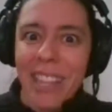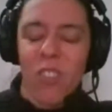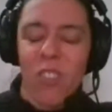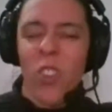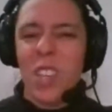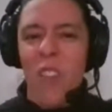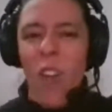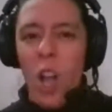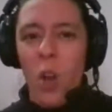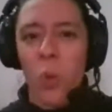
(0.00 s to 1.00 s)
It feels kind of
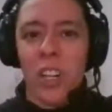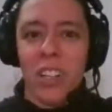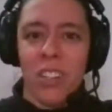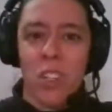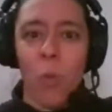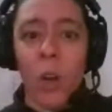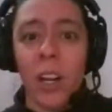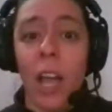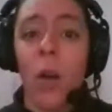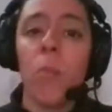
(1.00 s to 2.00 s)
awkward to do a
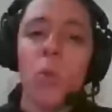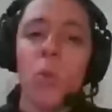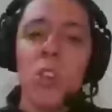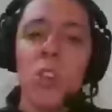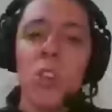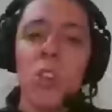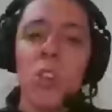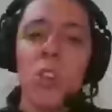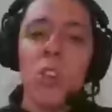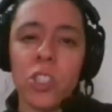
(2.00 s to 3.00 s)
workout, but when you have a
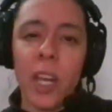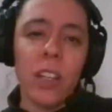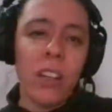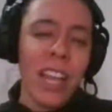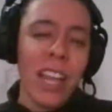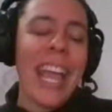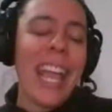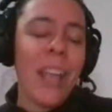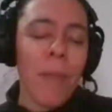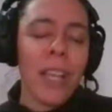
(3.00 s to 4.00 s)
personal trainer,
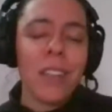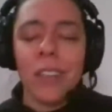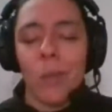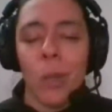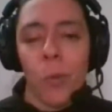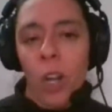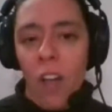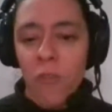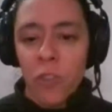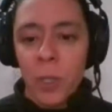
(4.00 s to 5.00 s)
it makes it a little bit more
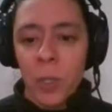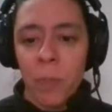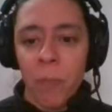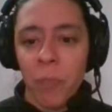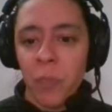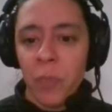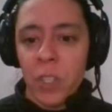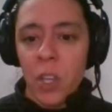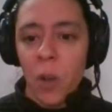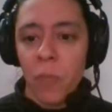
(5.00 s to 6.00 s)
comfortable.
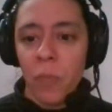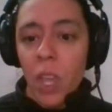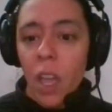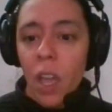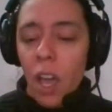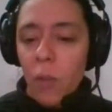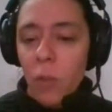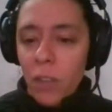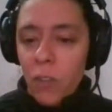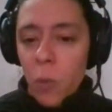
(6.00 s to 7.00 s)
So
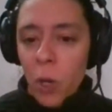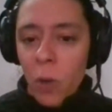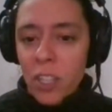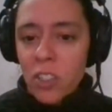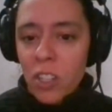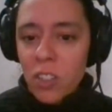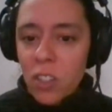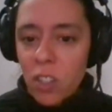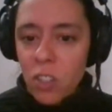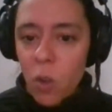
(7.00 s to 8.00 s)
we have a few more
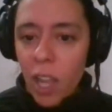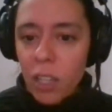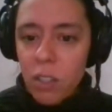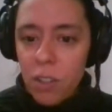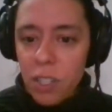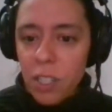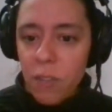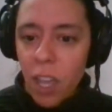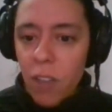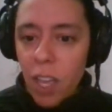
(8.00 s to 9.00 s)
questions. So
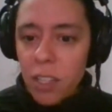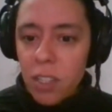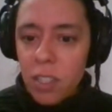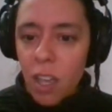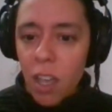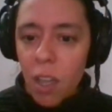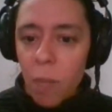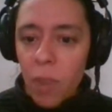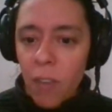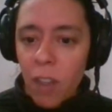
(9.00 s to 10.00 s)
Elder65 asked,
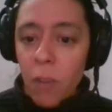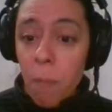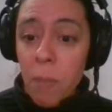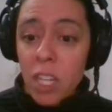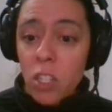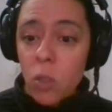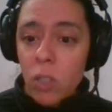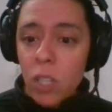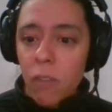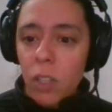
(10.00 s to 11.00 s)
if I have a
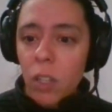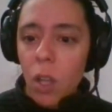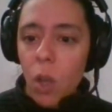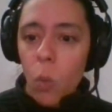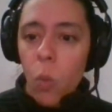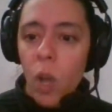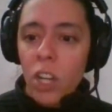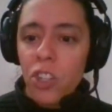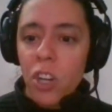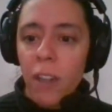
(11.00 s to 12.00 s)
B2 level,
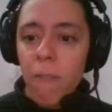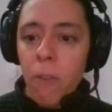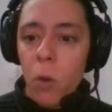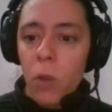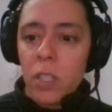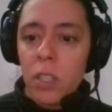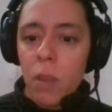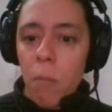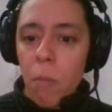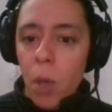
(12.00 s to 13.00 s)
what should I focus
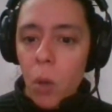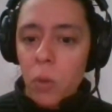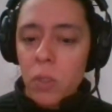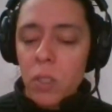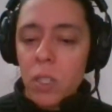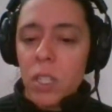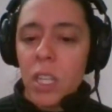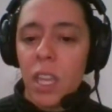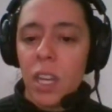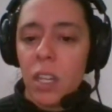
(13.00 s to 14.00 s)
the most
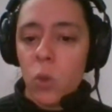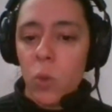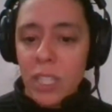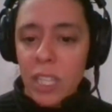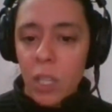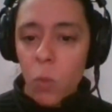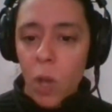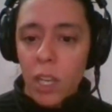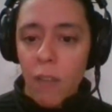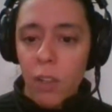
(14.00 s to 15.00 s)
to get to a
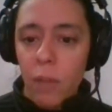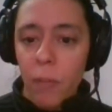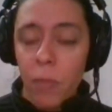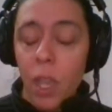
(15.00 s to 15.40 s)
C1 level?